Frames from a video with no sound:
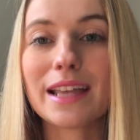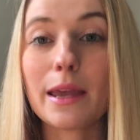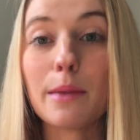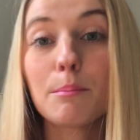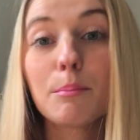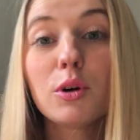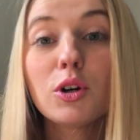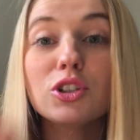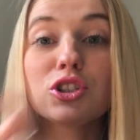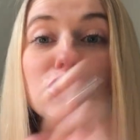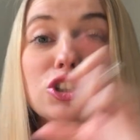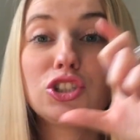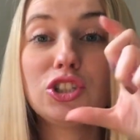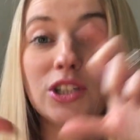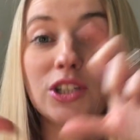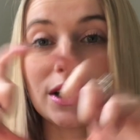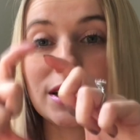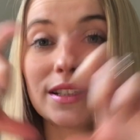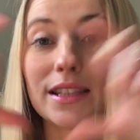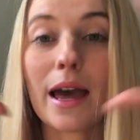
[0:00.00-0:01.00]
it puts
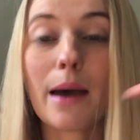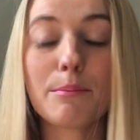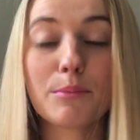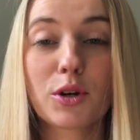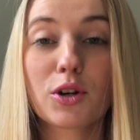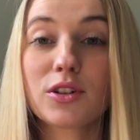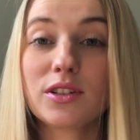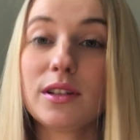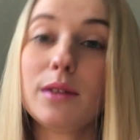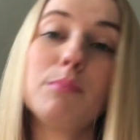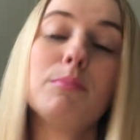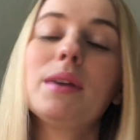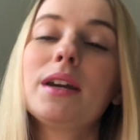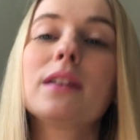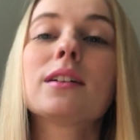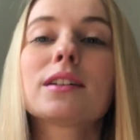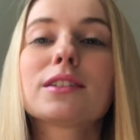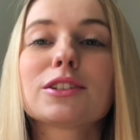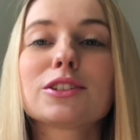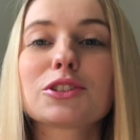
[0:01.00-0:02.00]
just that person big
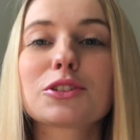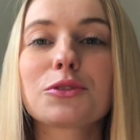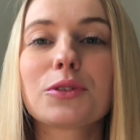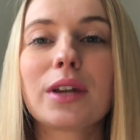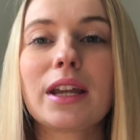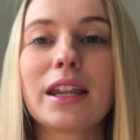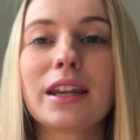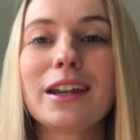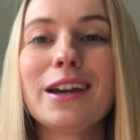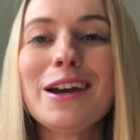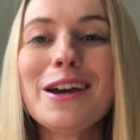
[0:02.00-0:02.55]
on the screen.